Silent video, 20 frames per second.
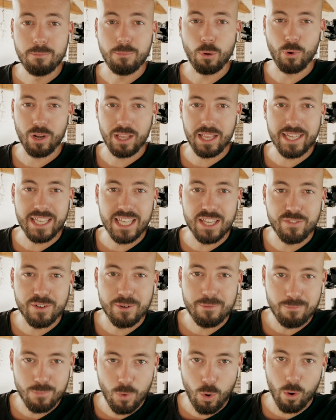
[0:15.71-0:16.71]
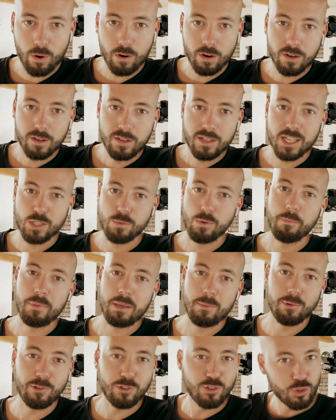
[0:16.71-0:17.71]
But what I like even more is when
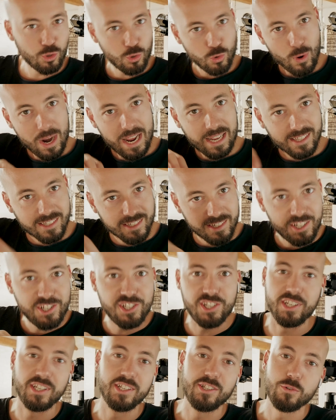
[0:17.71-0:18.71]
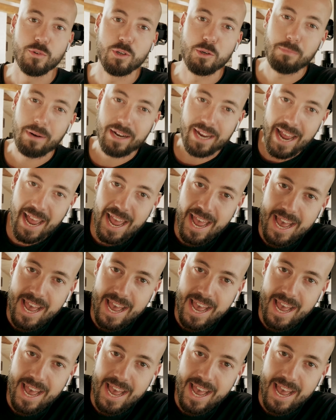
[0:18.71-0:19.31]
people transition into it by